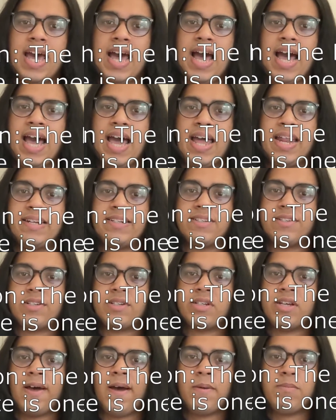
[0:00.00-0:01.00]
And
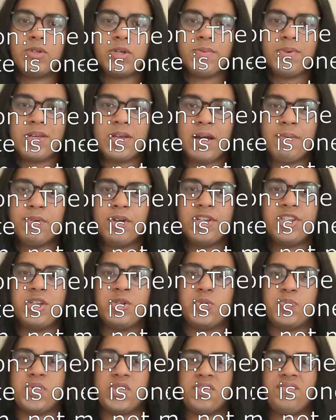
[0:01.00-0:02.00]
I'm going to be
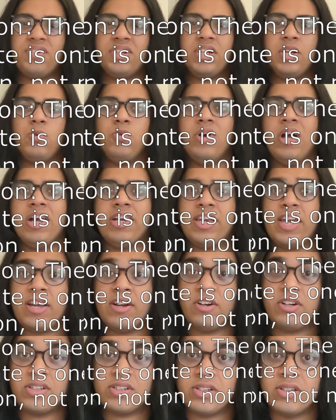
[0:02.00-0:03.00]
specifically working
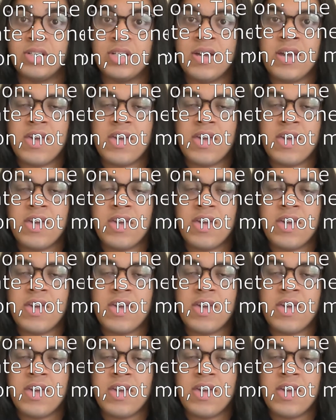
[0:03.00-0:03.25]
on